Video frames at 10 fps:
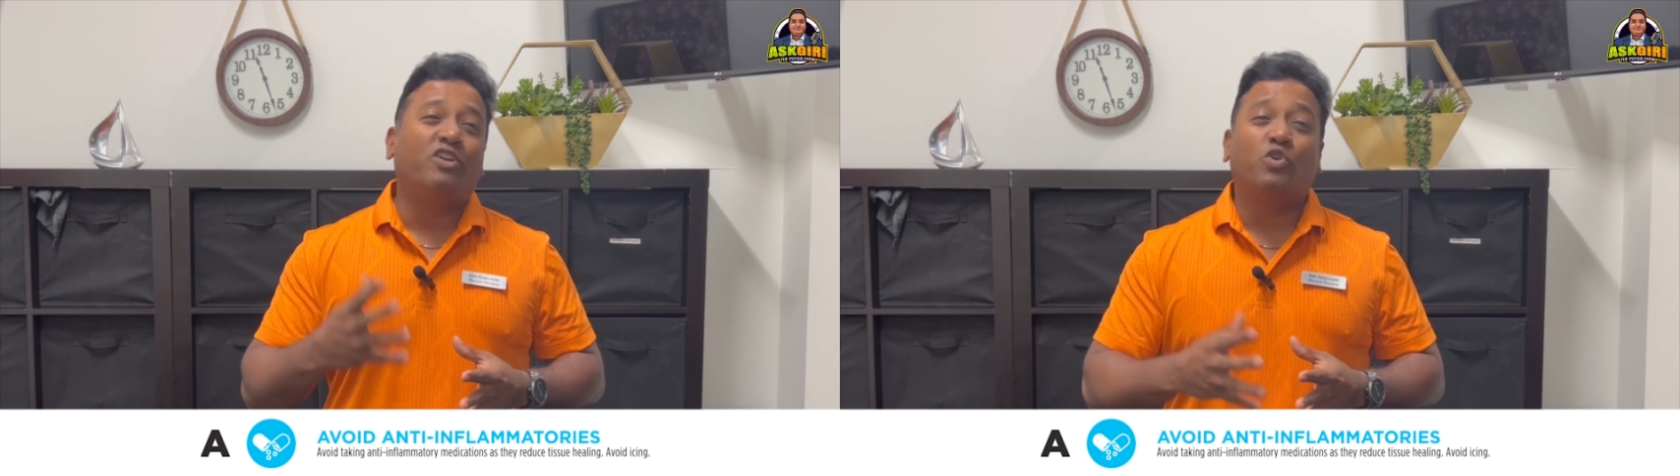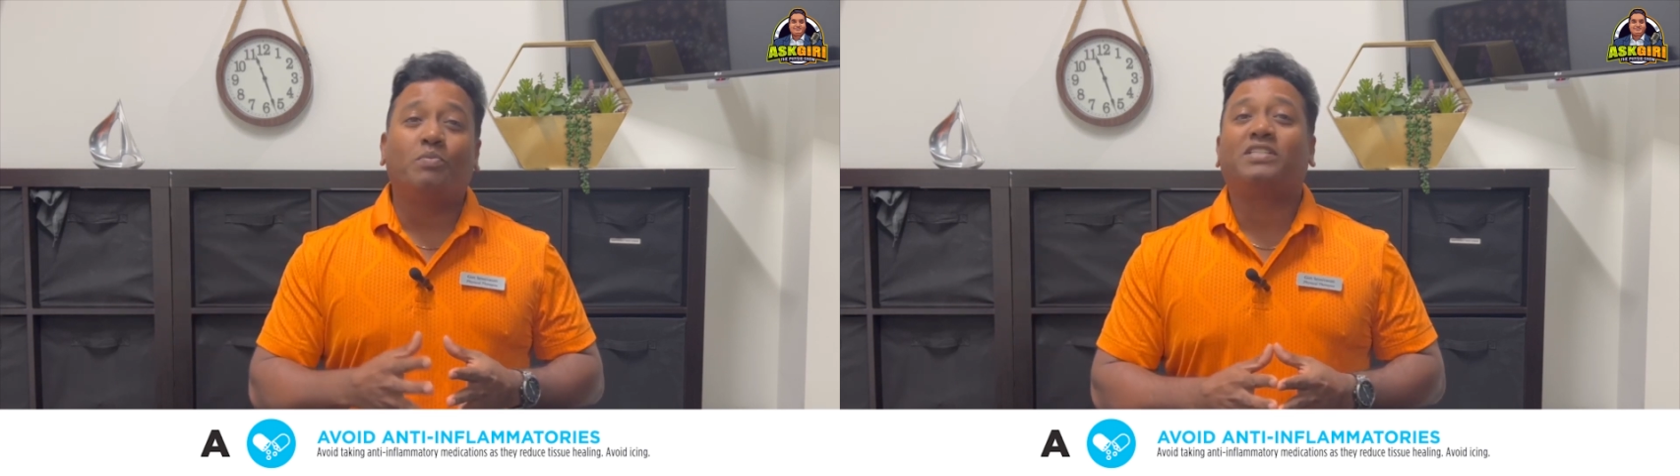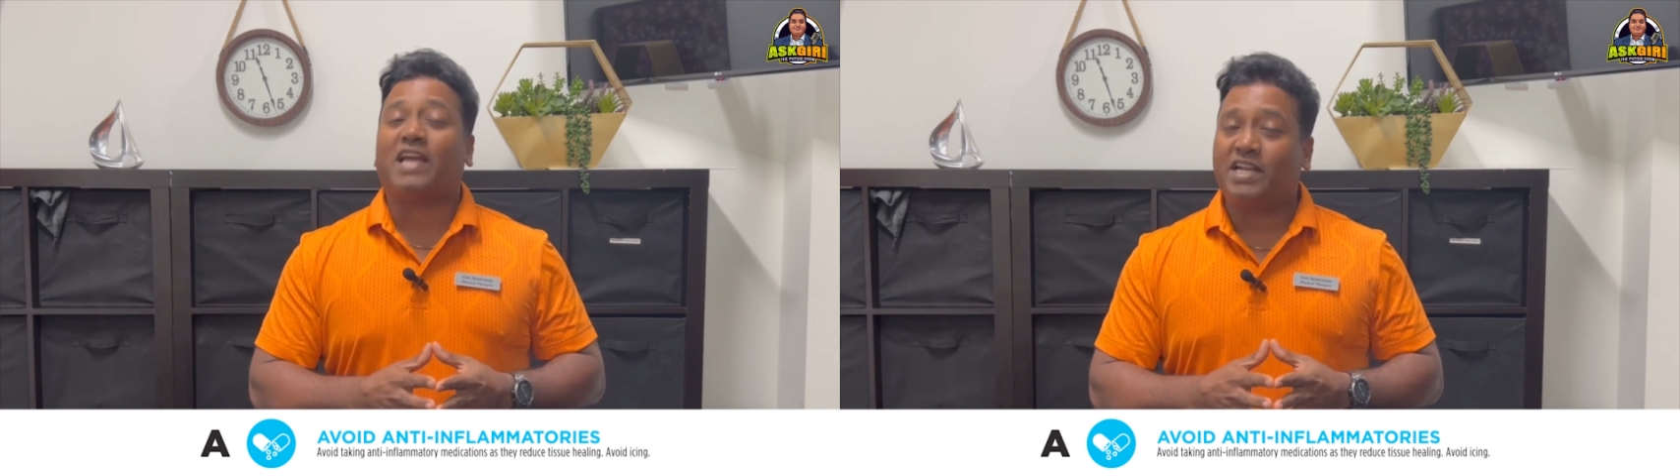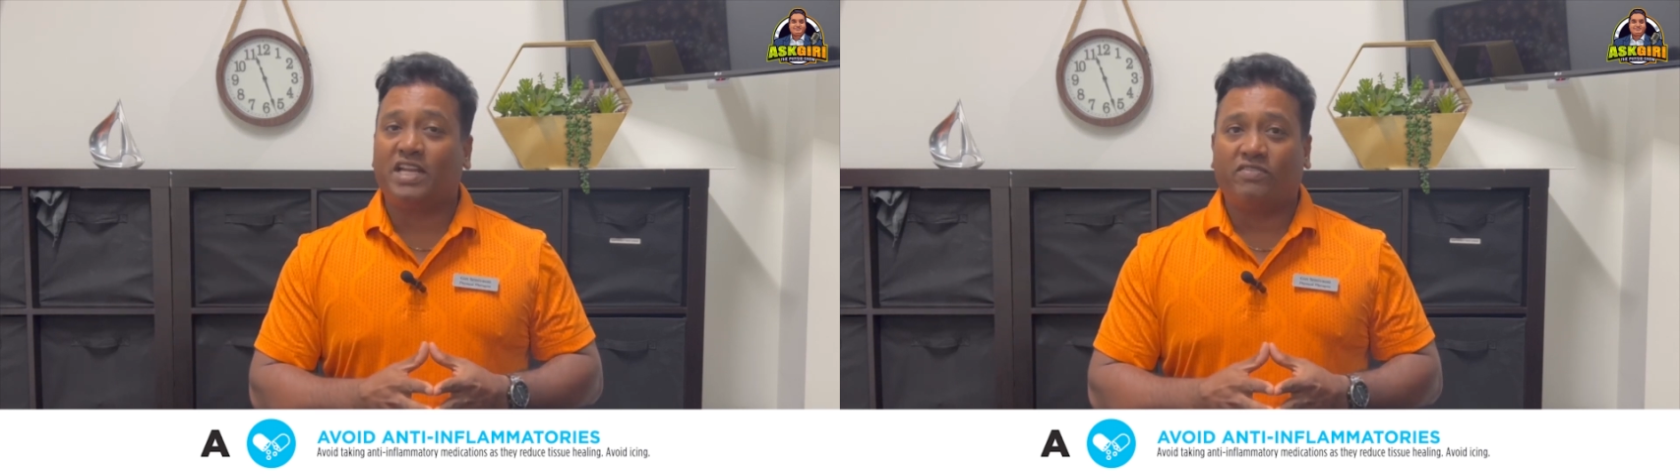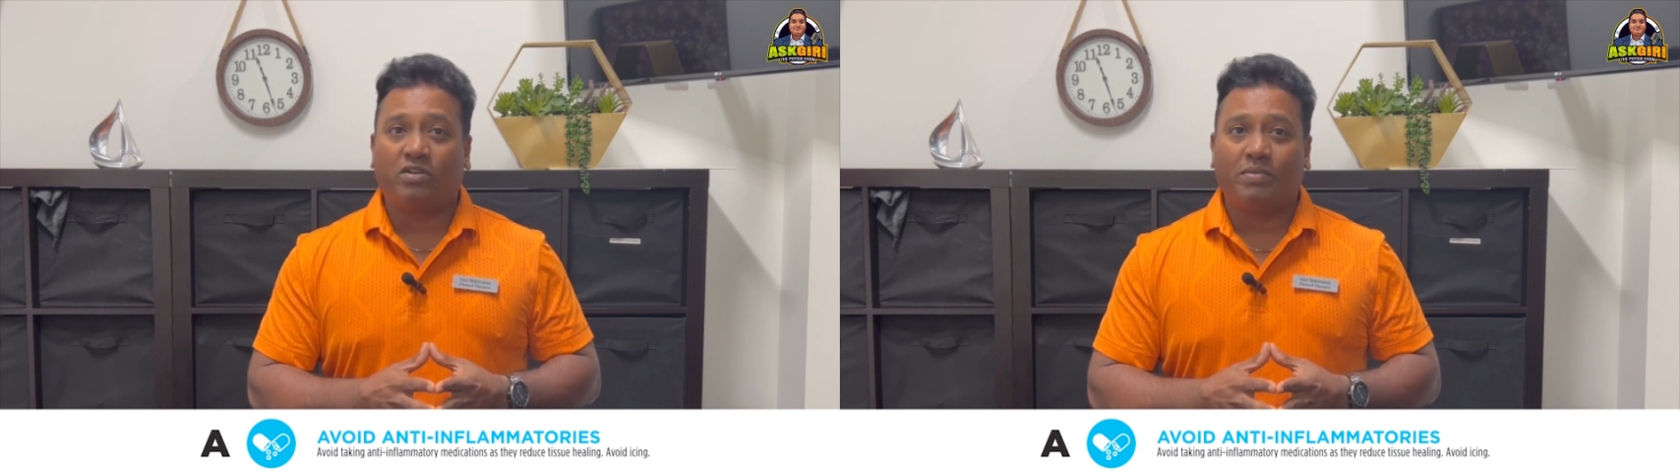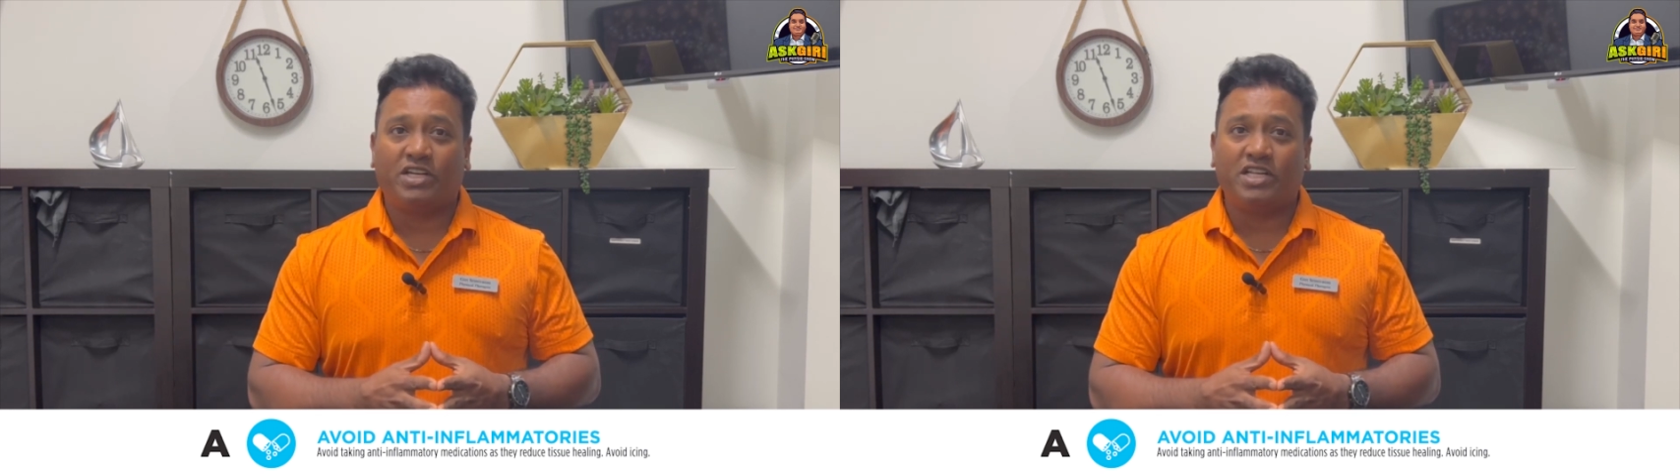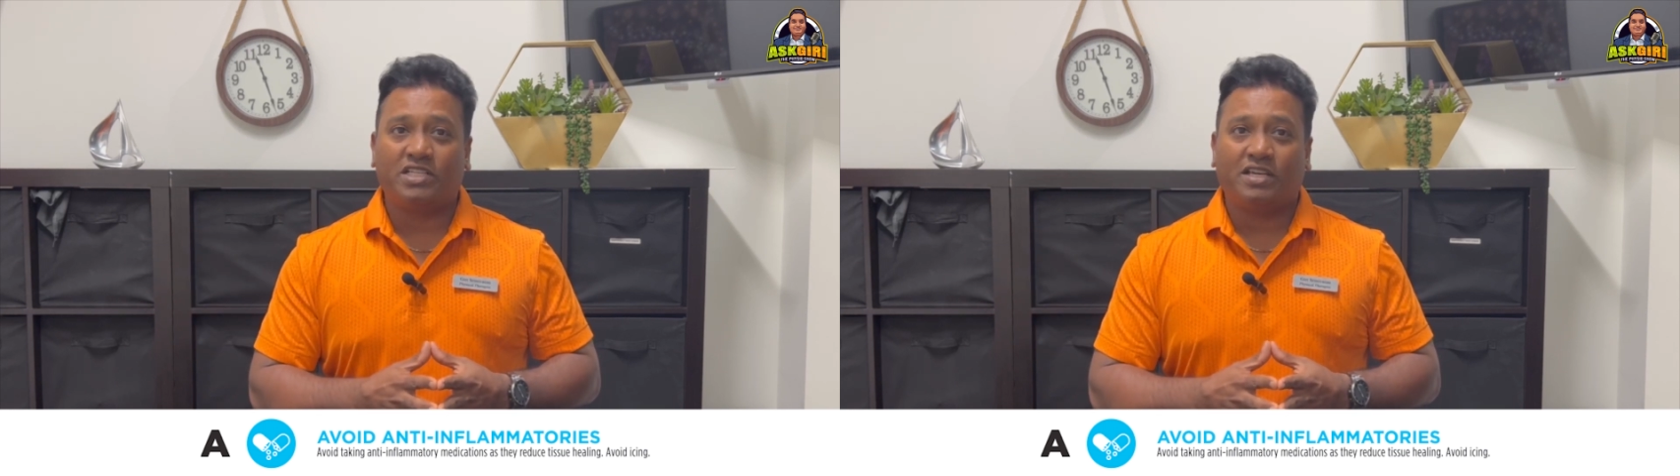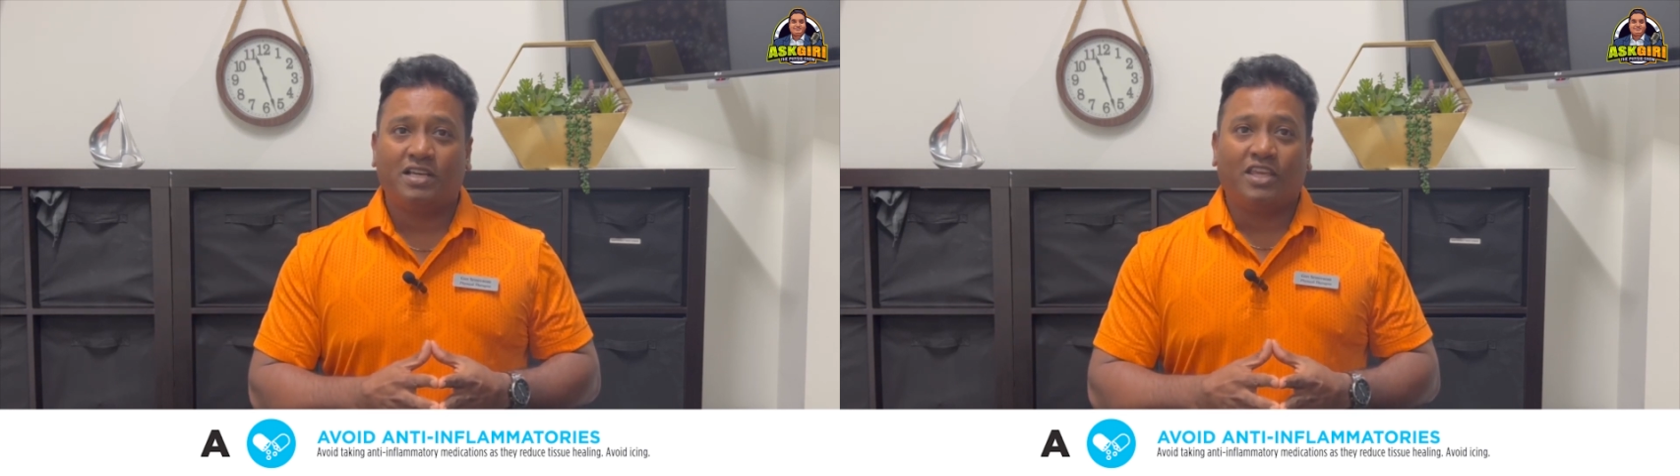too much anti-inflammatories,